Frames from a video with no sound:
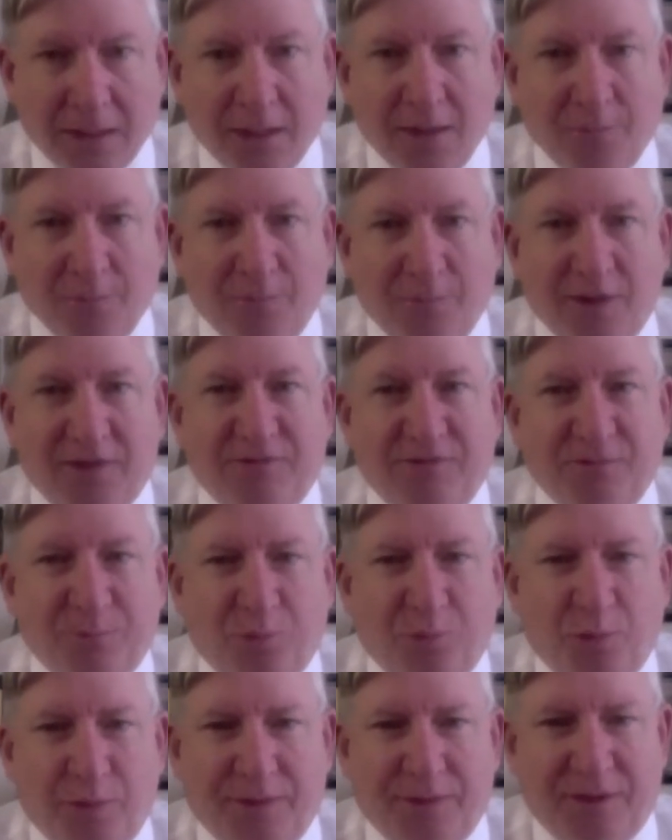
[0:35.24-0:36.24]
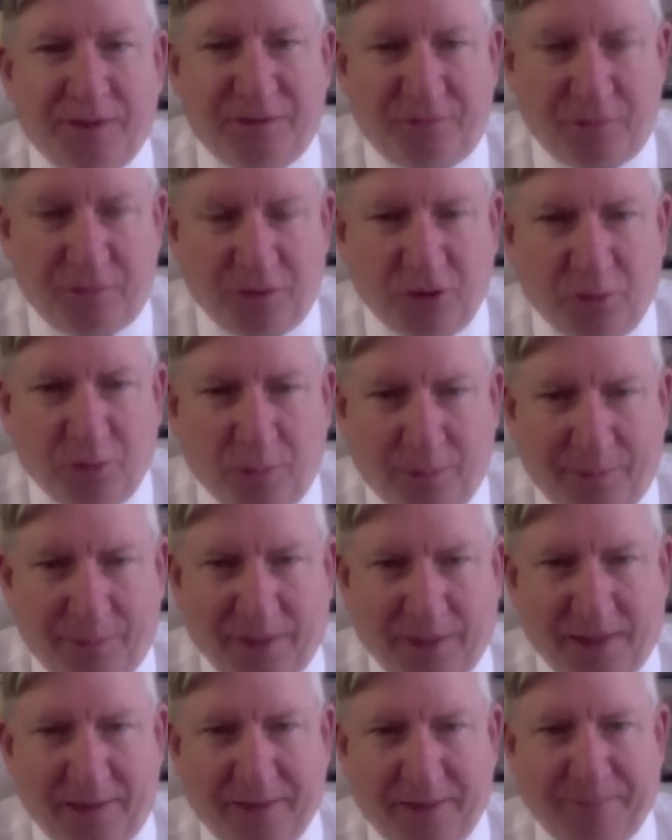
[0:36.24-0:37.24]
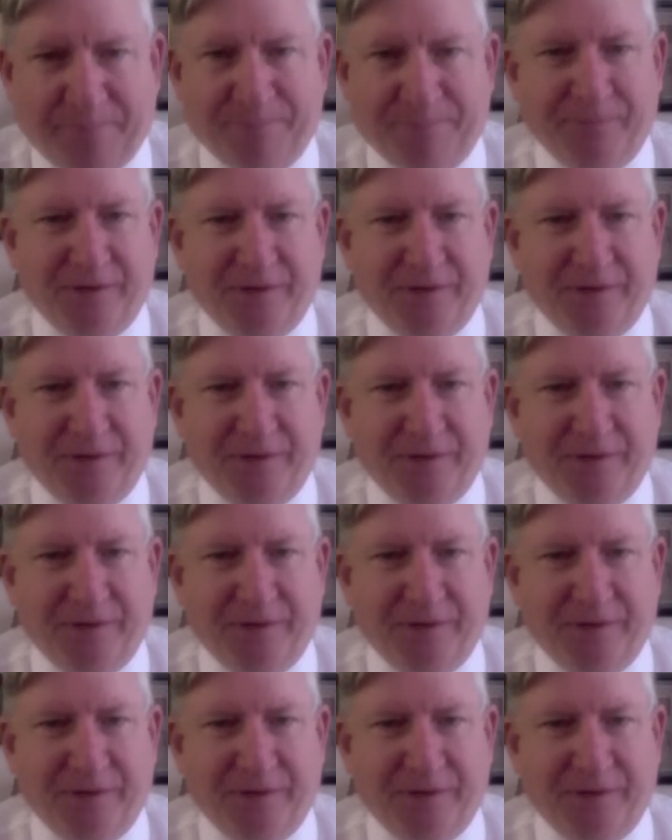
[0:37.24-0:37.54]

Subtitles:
But it's important that you know about it